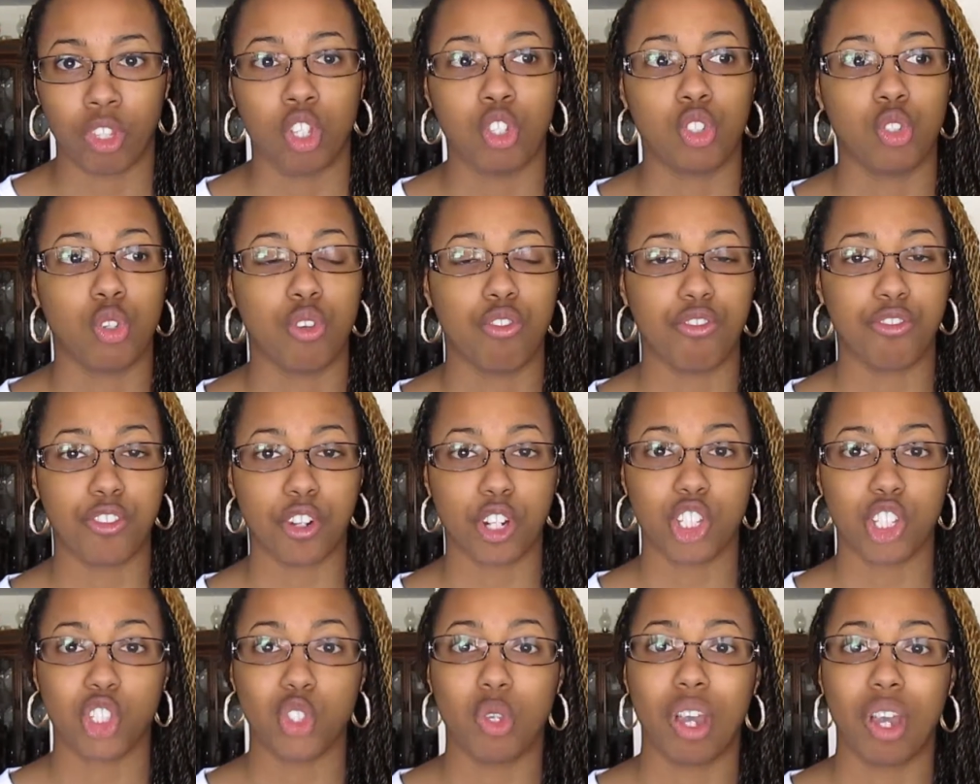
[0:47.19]
So
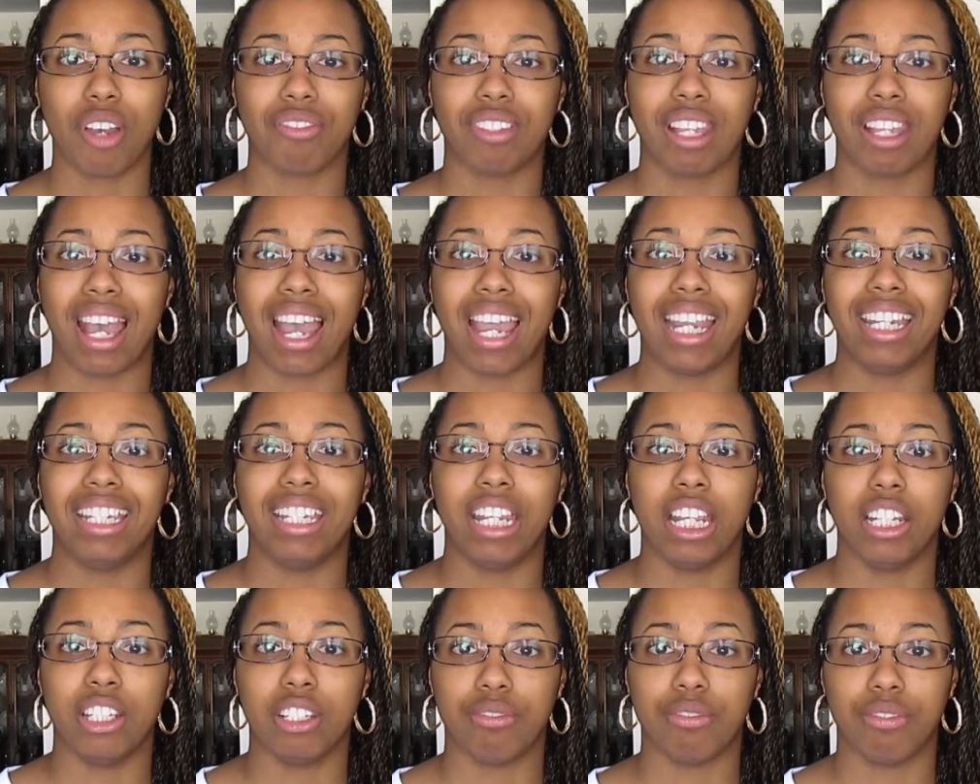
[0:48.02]
first you have to
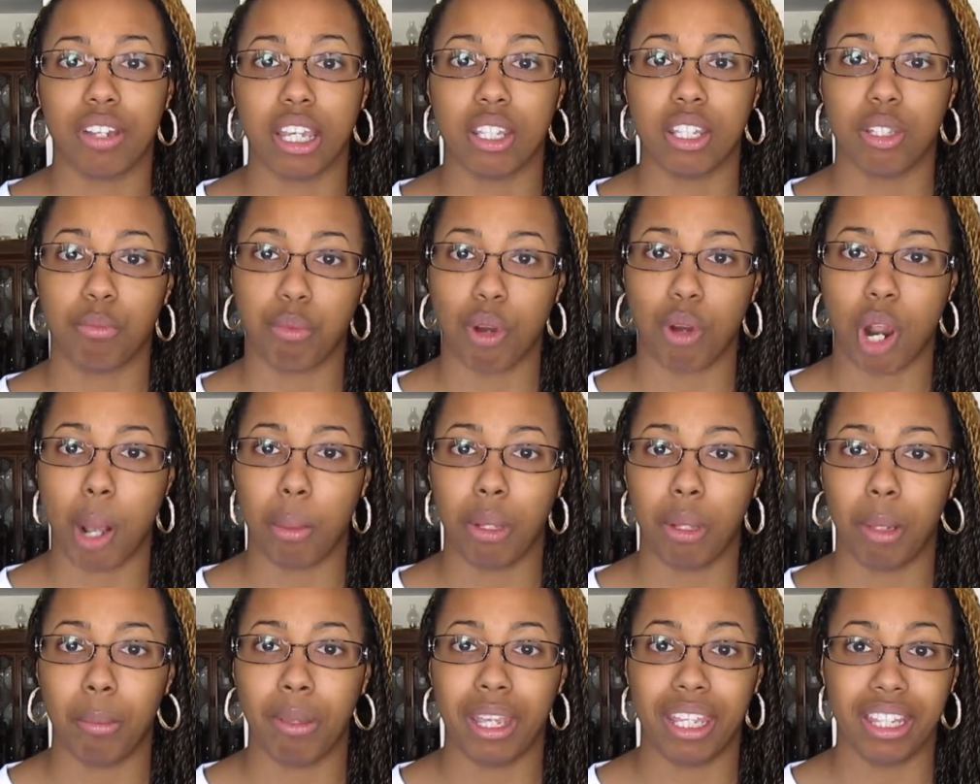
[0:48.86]
identify the
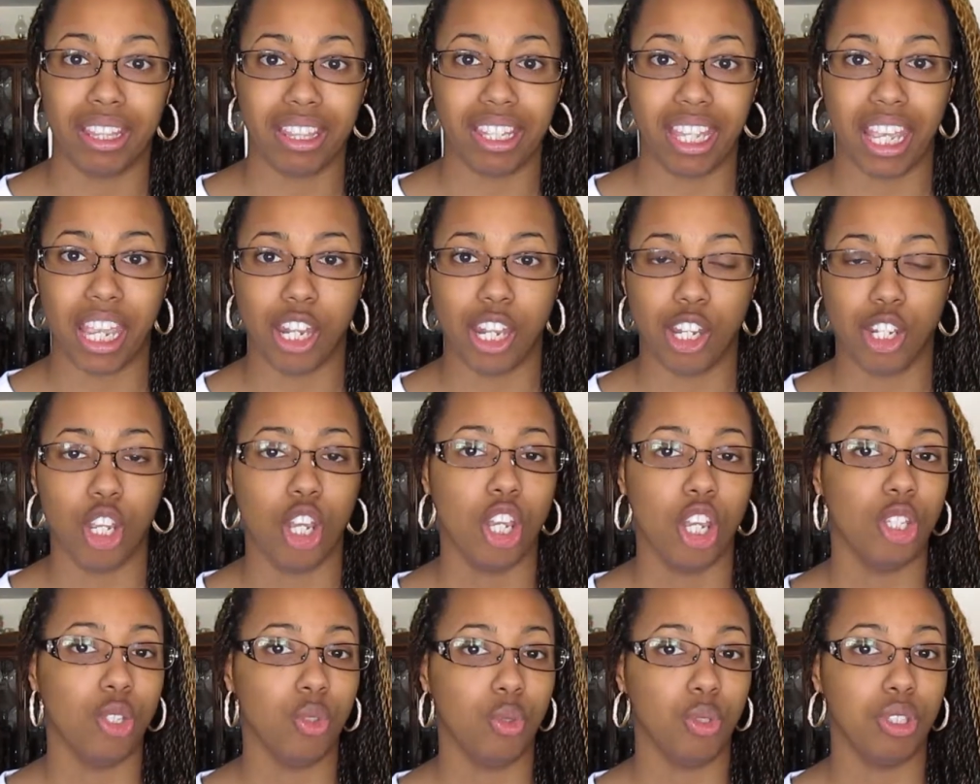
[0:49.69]
problem and then
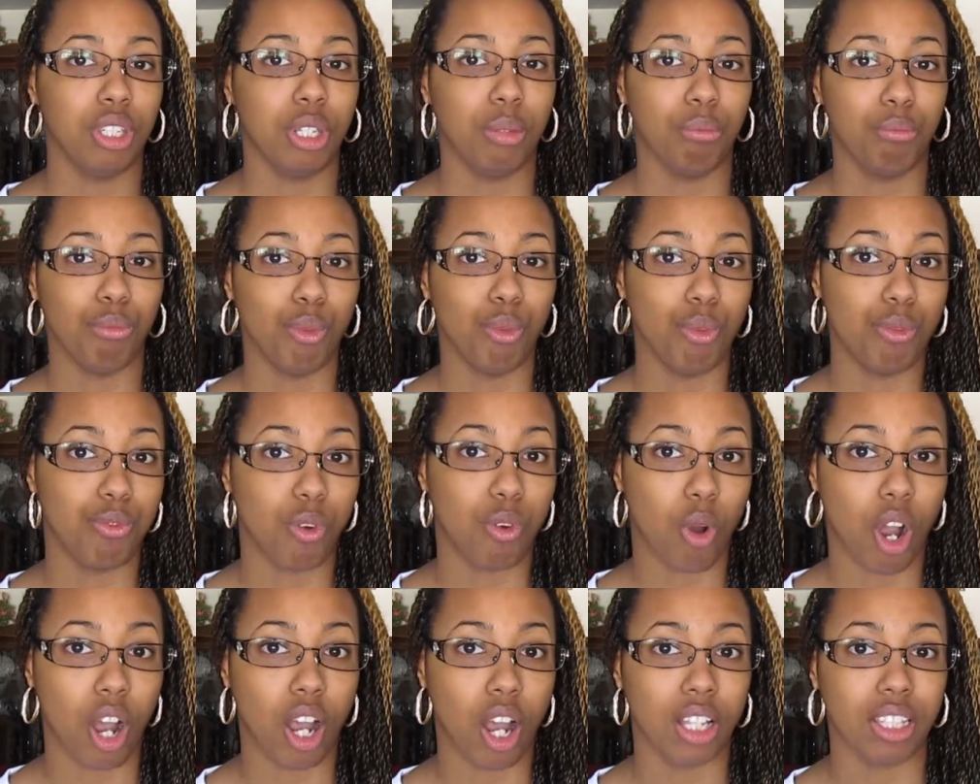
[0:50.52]
you can move
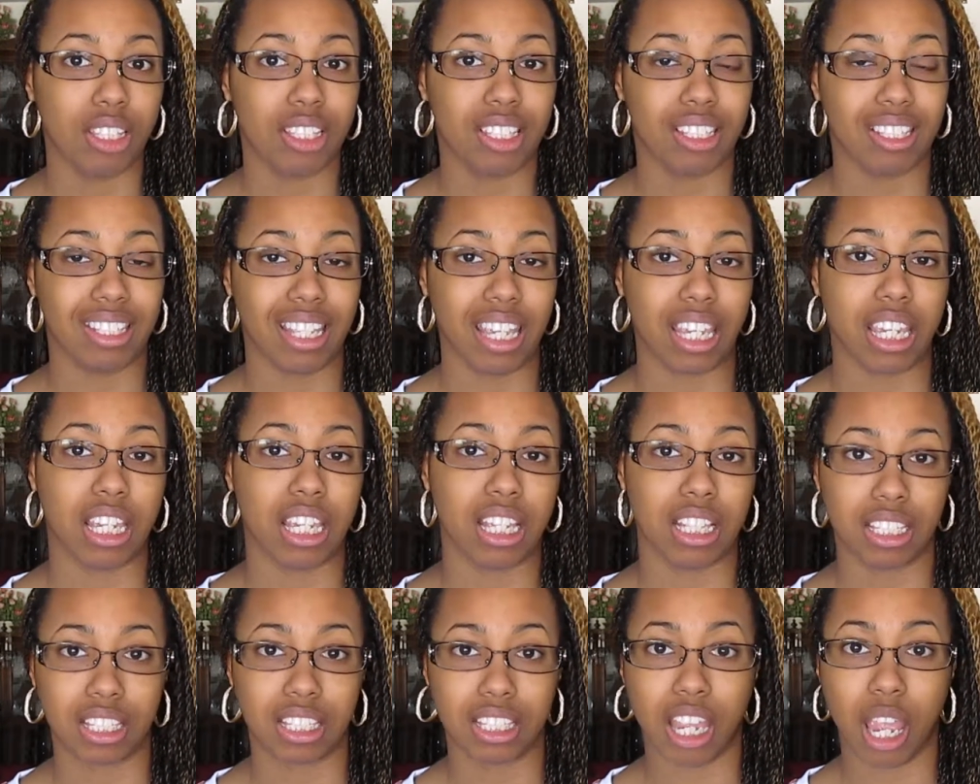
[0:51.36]
on to
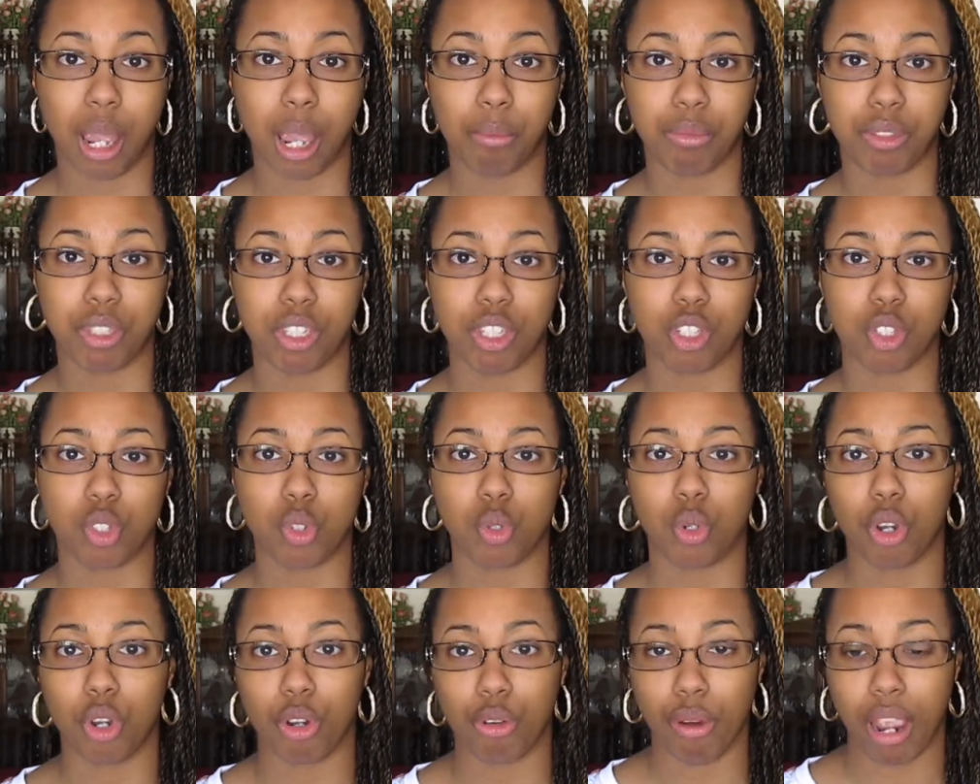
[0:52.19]
taking steps to
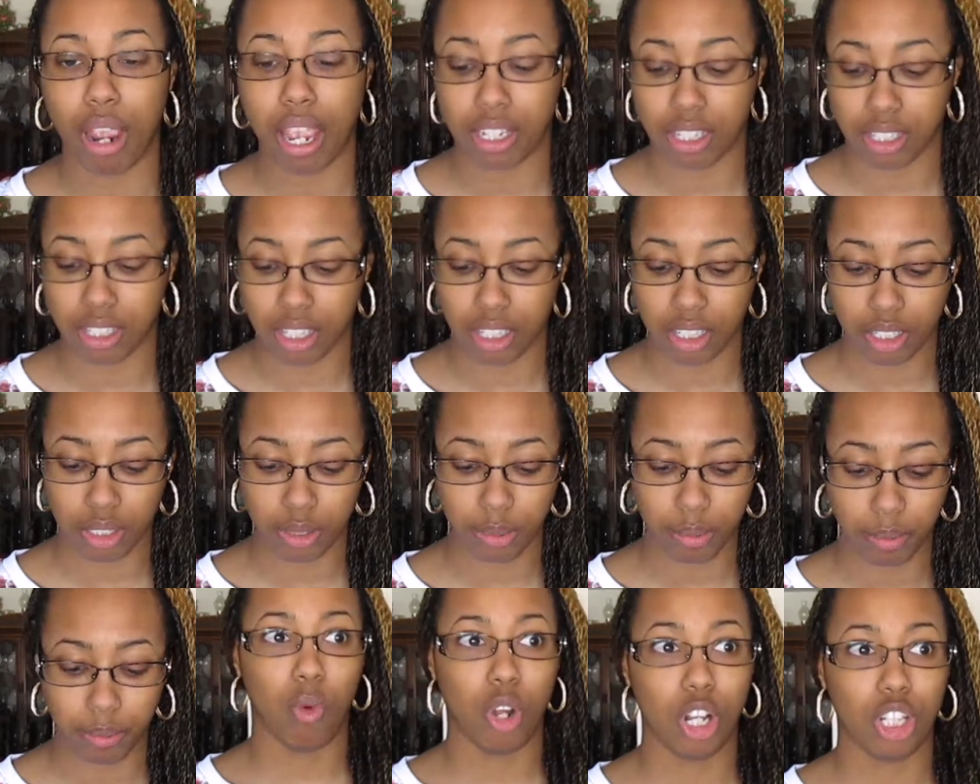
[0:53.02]
correct it.
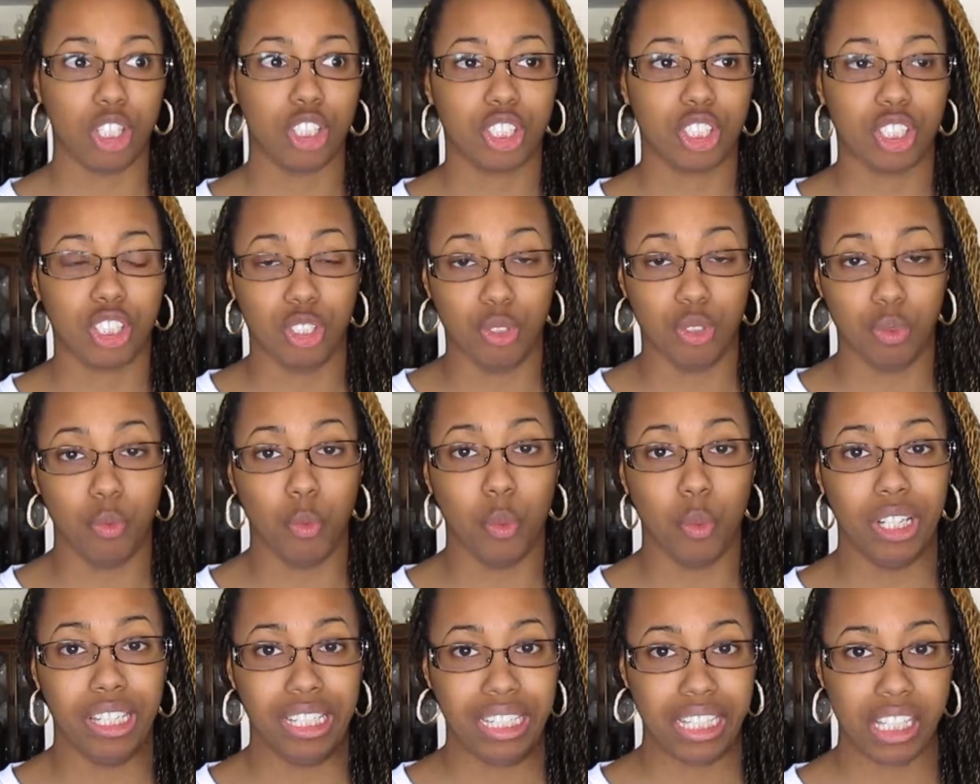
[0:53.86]
What you
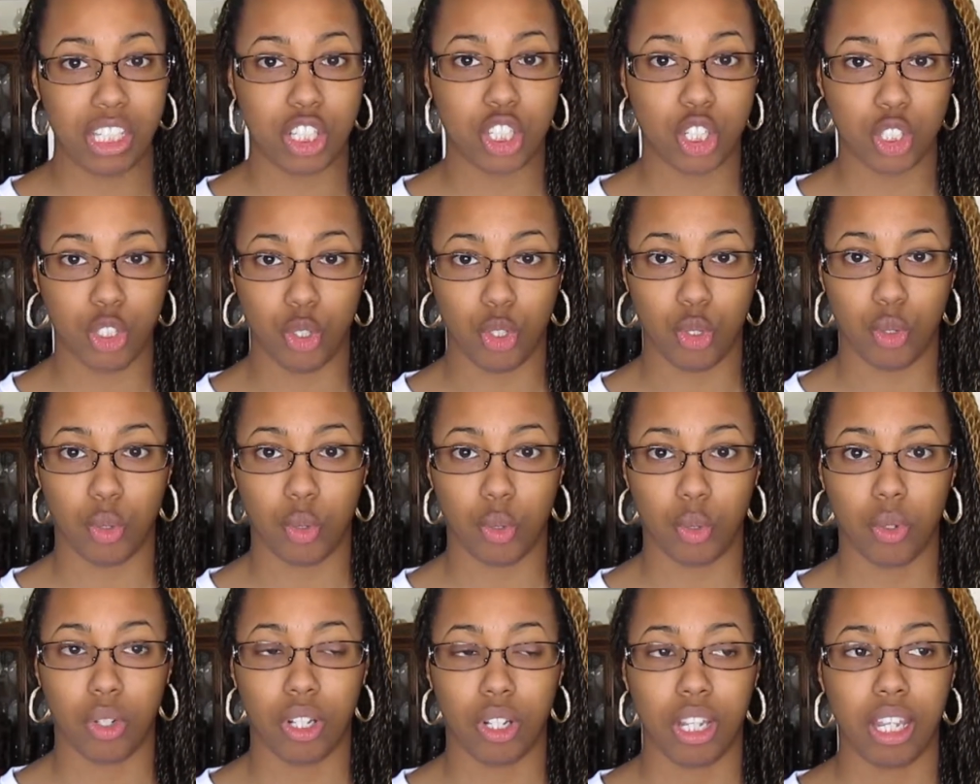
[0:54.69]
would need to
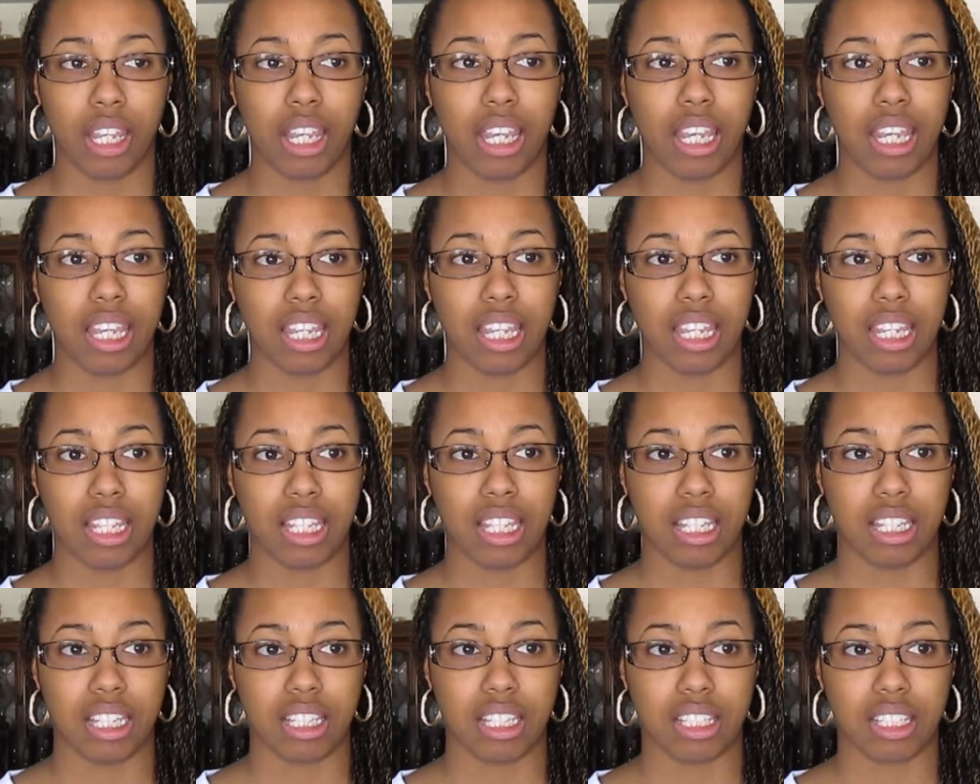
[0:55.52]
do
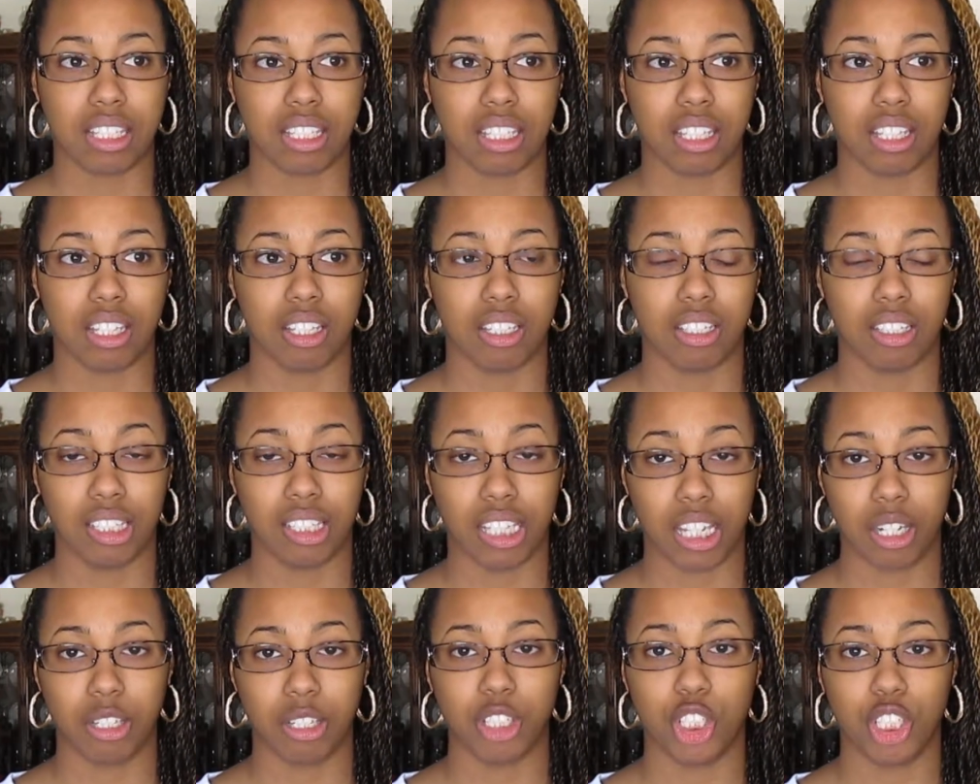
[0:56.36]
is
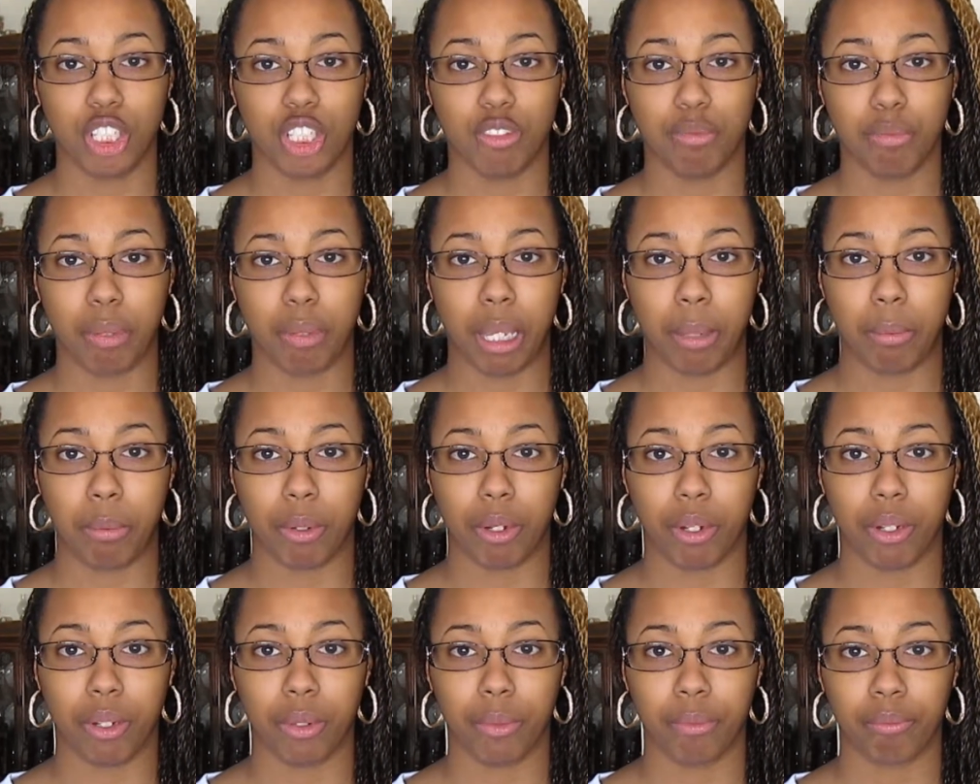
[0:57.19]
get a sheet of
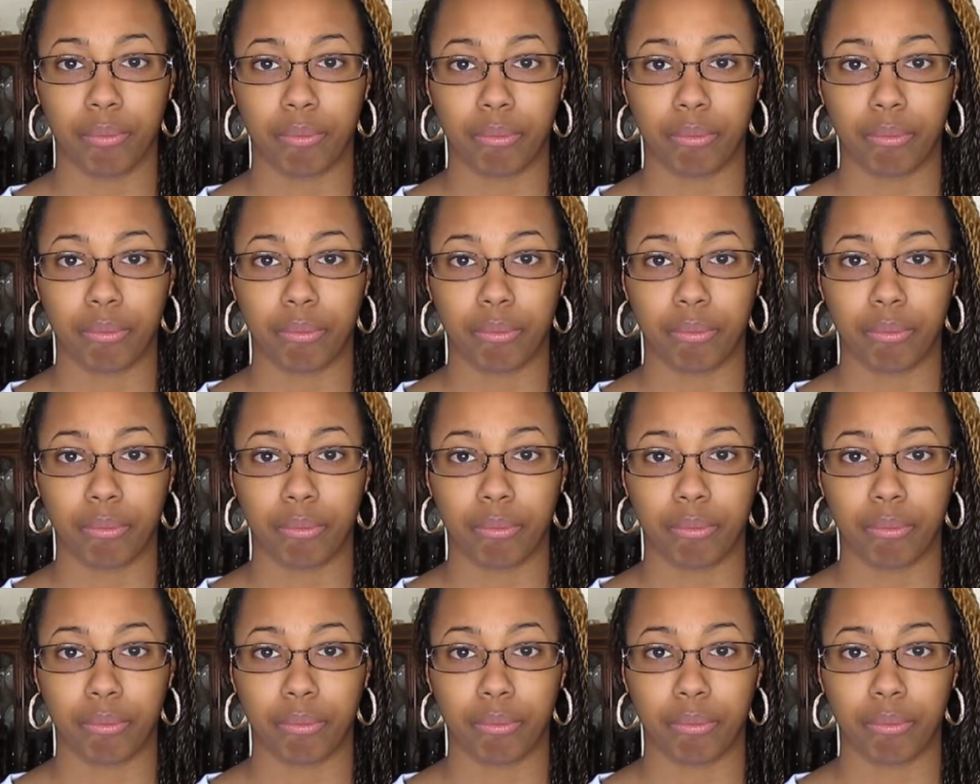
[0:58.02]
paper